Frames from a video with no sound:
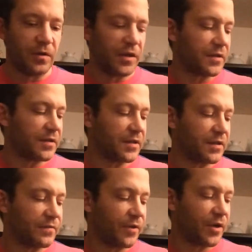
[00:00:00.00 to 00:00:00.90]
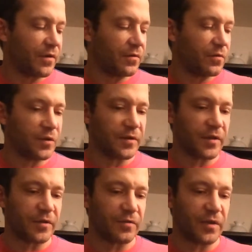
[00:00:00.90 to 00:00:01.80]
at the 6th fret, which is
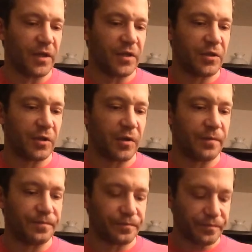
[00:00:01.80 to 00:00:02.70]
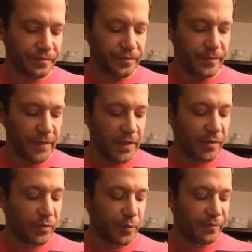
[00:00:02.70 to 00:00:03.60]
also an A sharp.
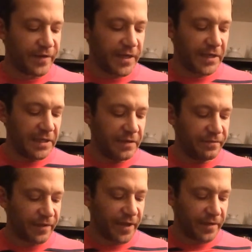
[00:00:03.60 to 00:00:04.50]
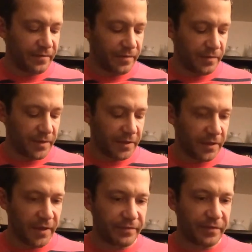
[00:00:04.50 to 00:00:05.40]
Then we'll move on to E flat at the
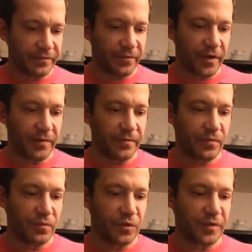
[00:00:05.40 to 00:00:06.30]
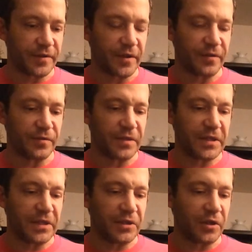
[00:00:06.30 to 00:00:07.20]
11th fret, which is also a
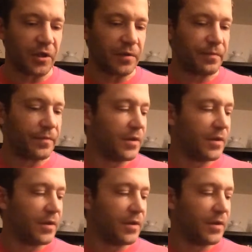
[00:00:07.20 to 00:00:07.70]
D sharp.